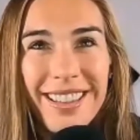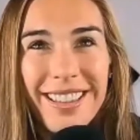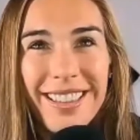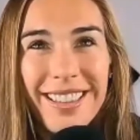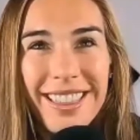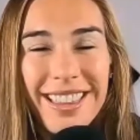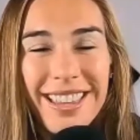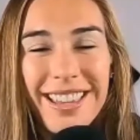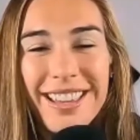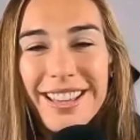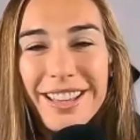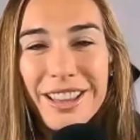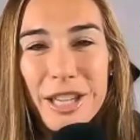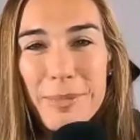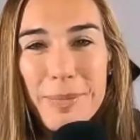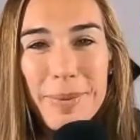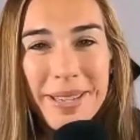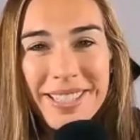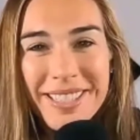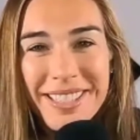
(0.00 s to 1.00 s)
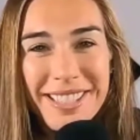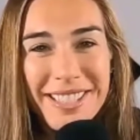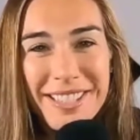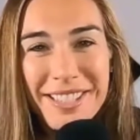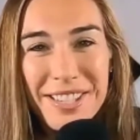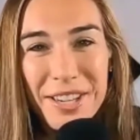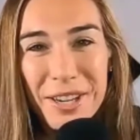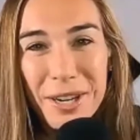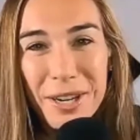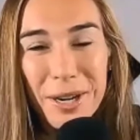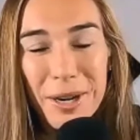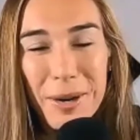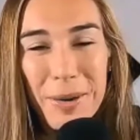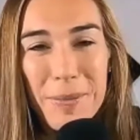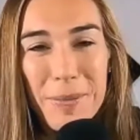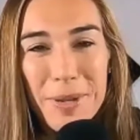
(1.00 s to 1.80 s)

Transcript: the Olympics this year,